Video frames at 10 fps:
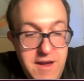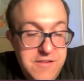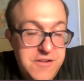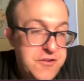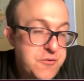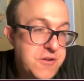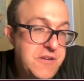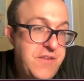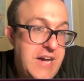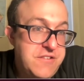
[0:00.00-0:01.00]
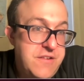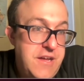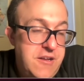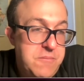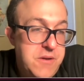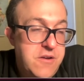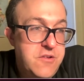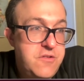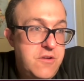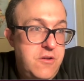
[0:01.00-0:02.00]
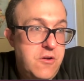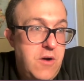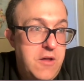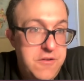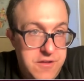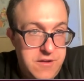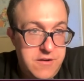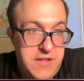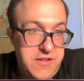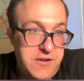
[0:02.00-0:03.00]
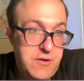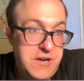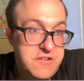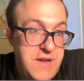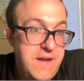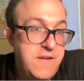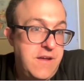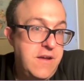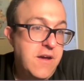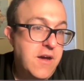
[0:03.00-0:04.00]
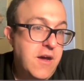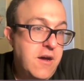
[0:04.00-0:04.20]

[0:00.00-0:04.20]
This is really fascinating because, other than, I think, Greg Sankey,